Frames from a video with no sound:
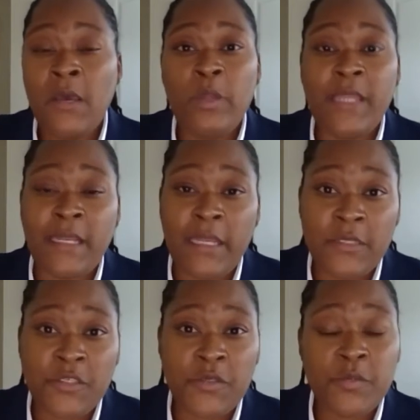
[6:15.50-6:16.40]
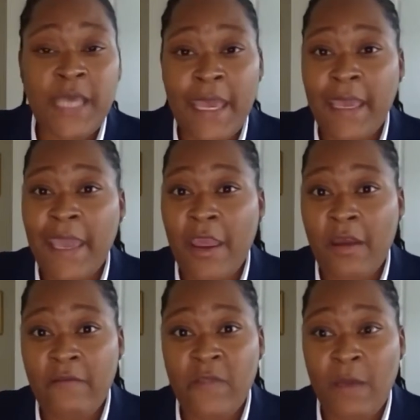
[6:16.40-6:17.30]
when they need you, you take
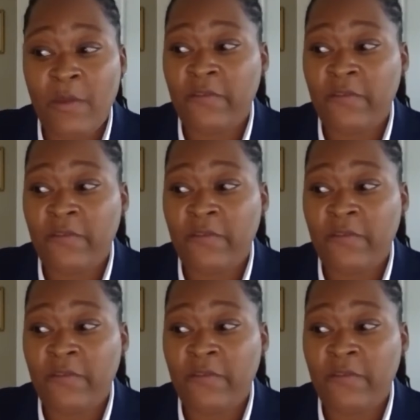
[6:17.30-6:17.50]
care of them.